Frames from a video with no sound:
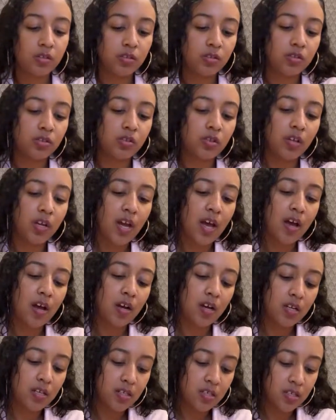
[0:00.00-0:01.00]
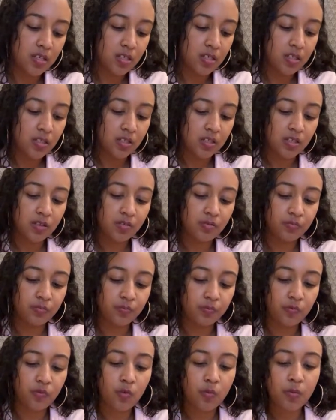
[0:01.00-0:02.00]
So I got onions,
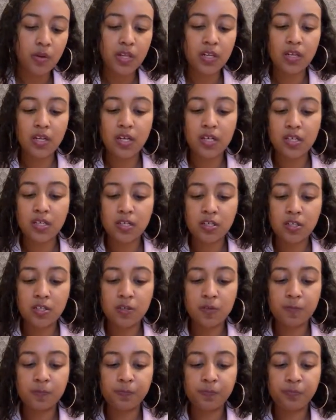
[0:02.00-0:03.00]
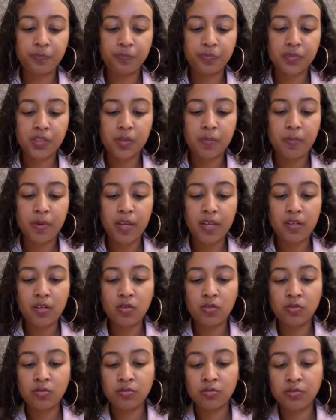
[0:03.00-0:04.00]
romaine lettuce,
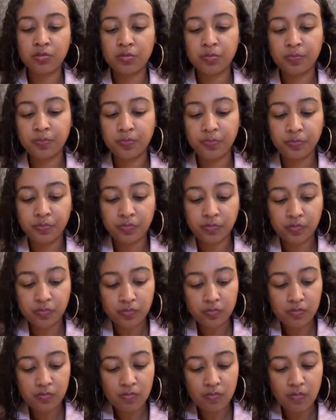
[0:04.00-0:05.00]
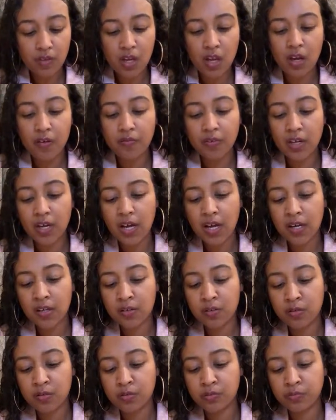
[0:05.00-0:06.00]
tomatoes,
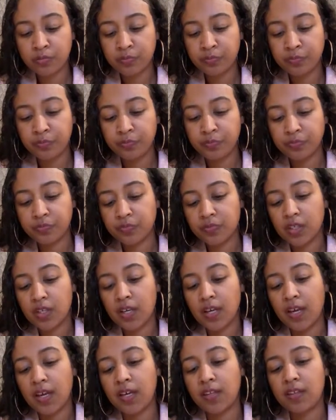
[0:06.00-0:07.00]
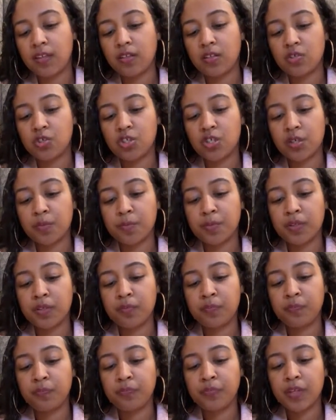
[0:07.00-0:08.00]
avocado, and then the chickpea.
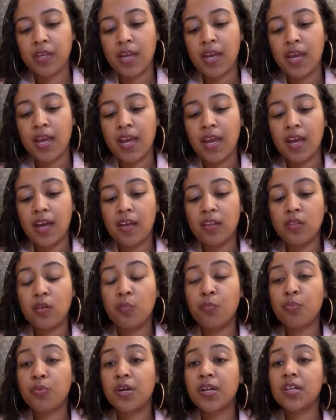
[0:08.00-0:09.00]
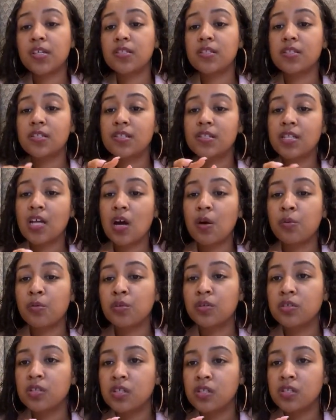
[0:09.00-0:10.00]
And the bread is
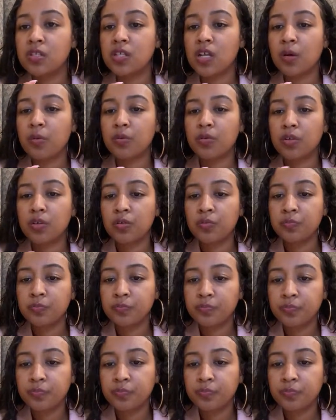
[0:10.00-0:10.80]
sourdough.